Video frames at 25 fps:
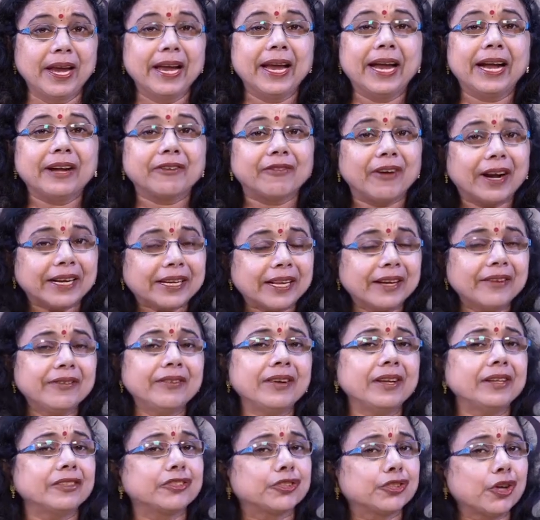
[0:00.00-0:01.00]
And
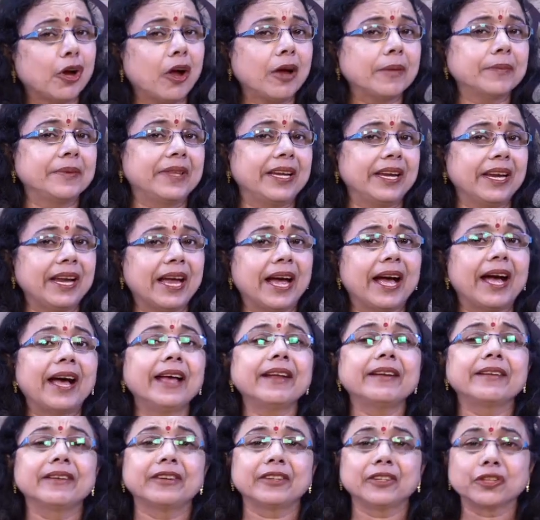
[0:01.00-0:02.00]
whatever job they are